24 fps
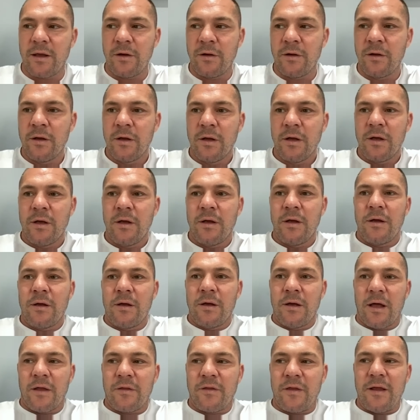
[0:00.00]
And
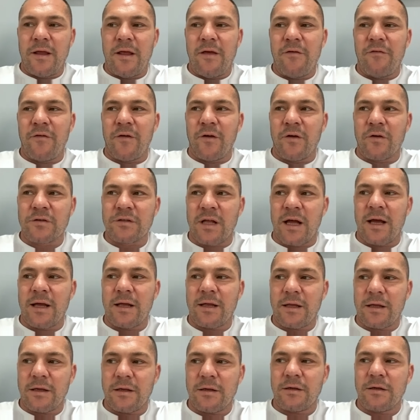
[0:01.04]
I think he feels
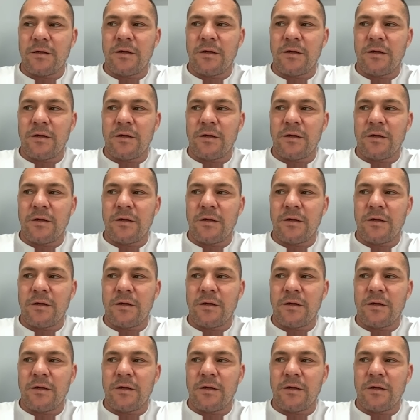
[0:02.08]
like,